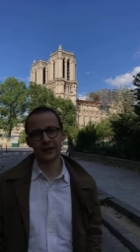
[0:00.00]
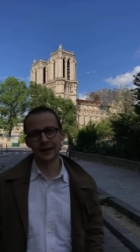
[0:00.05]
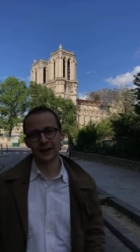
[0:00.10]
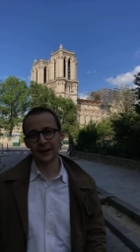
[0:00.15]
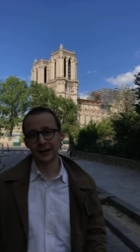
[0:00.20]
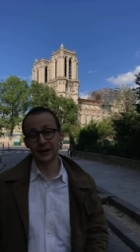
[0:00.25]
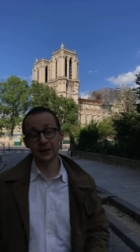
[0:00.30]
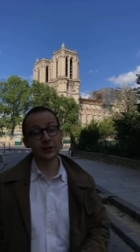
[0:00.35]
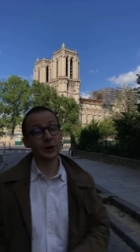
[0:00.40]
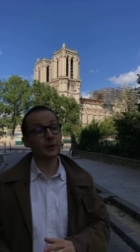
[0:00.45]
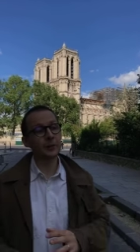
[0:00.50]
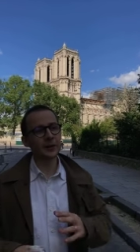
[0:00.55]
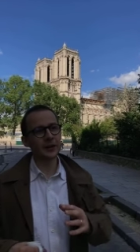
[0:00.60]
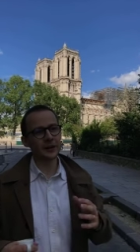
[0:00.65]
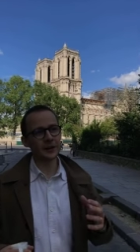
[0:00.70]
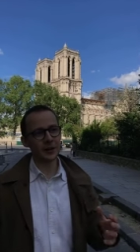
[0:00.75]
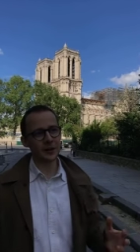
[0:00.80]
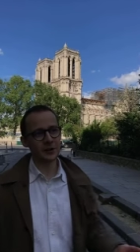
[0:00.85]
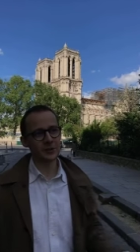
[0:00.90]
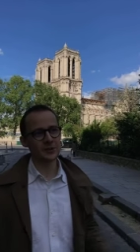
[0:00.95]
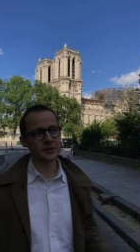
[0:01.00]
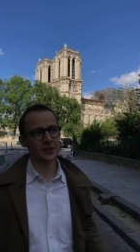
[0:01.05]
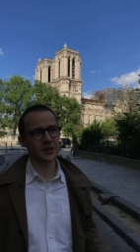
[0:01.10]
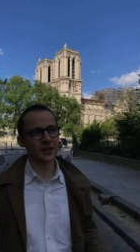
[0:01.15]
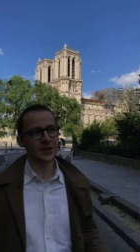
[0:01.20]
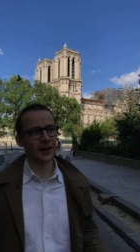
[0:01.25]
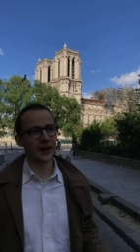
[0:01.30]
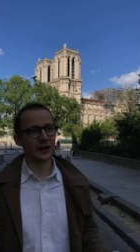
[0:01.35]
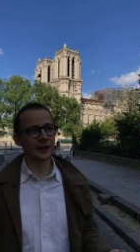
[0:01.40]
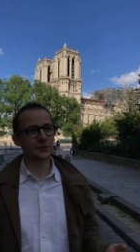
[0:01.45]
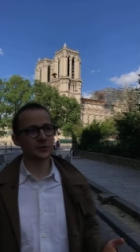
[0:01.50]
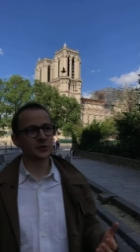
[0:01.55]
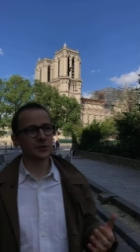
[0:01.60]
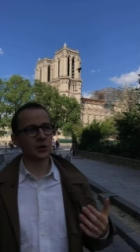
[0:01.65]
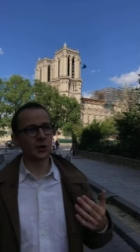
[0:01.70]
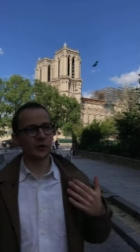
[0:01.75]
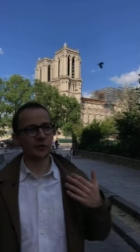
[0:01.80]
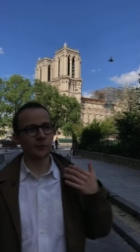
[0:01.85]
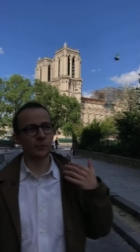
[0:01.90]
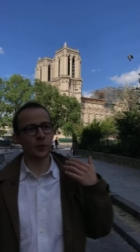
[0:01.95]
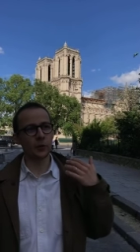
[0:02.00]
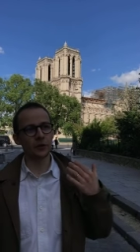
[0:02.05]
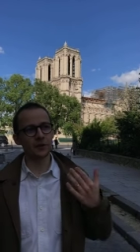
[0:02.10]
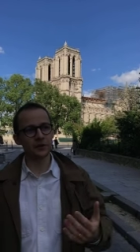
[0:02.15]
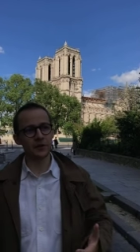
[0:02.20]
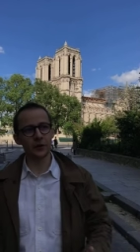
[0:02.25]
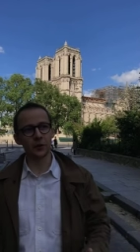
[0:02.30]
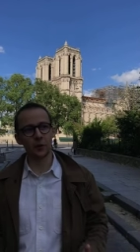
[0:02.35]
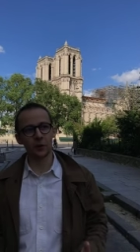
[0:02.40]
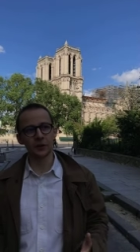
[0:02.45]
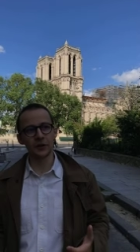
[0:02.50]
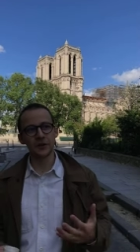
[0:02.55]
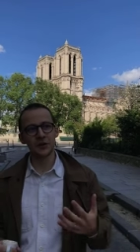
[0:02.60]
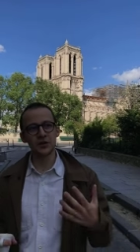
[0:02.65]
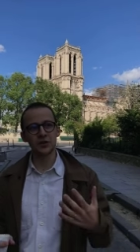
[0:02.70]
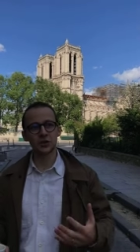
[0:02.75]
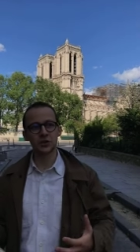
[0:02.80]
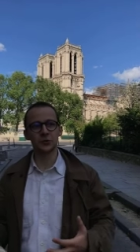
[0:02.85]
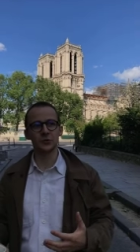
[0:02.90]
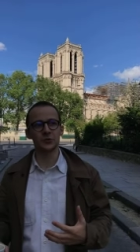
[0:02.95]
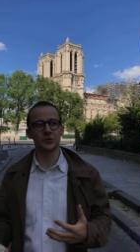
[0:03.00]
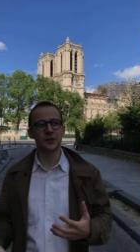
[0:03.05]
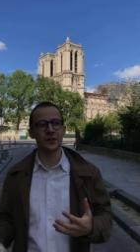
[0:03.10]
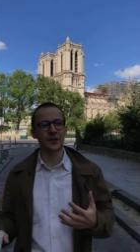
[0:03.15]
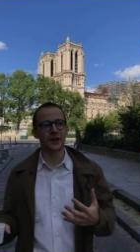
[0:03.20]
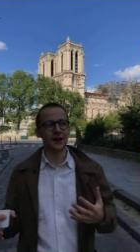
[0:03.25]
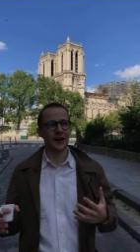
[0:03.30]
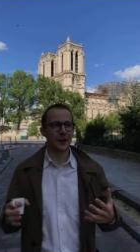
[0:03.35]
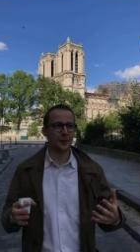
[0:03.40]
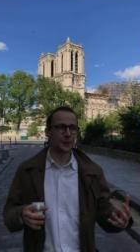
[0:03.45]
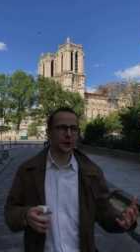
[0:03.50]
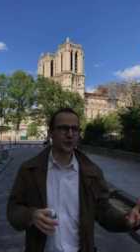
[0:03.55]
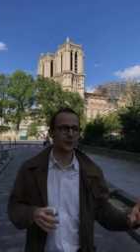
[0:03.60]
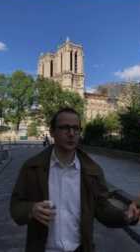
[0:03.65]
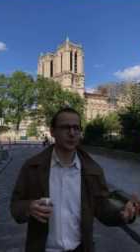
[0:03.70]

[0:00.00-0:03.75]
like nobody knows, and there is a lot of political issues about